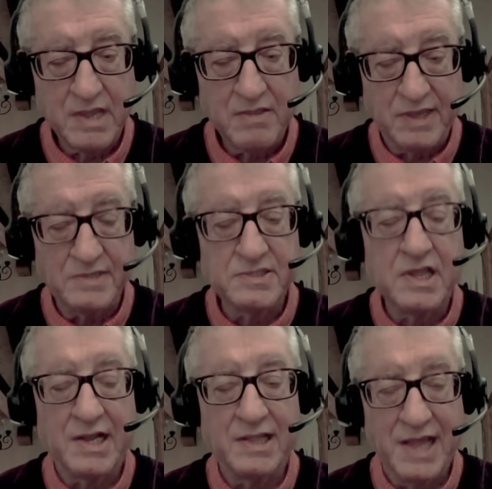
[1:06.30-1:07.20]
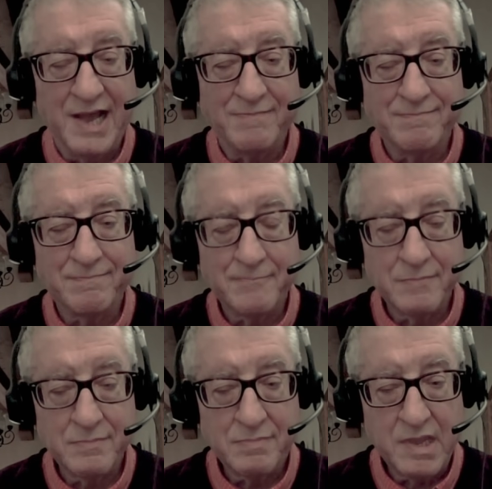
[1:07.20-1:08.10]
things like that.
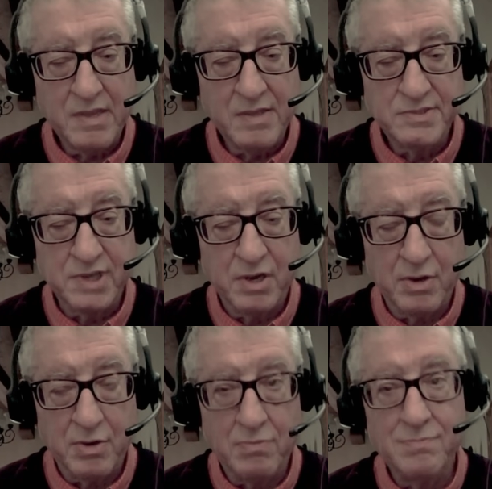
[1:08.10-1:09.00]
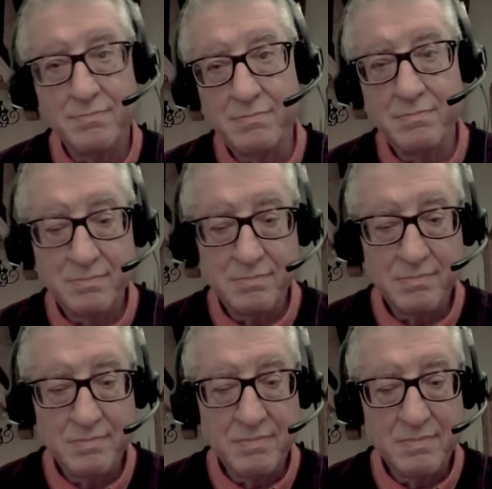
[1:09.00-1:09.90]
So
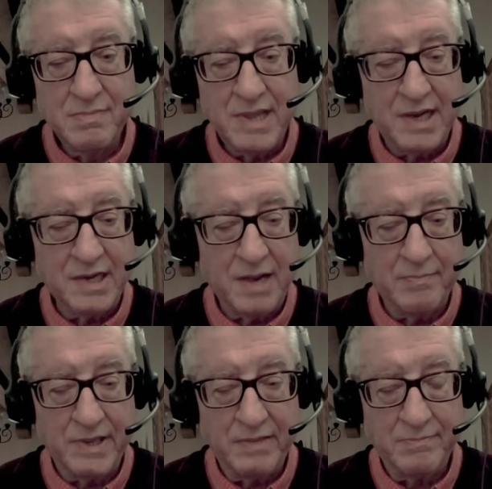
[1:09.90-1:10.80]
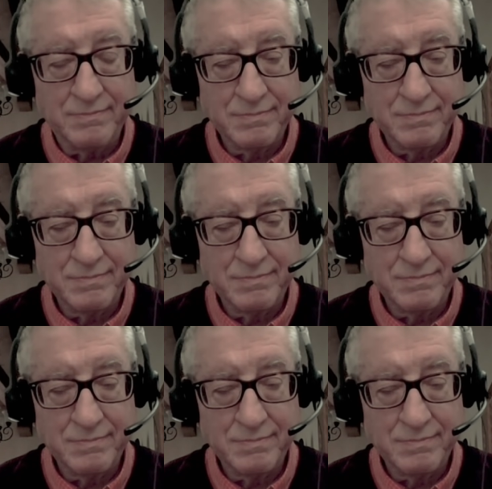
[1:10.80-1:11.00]
that got me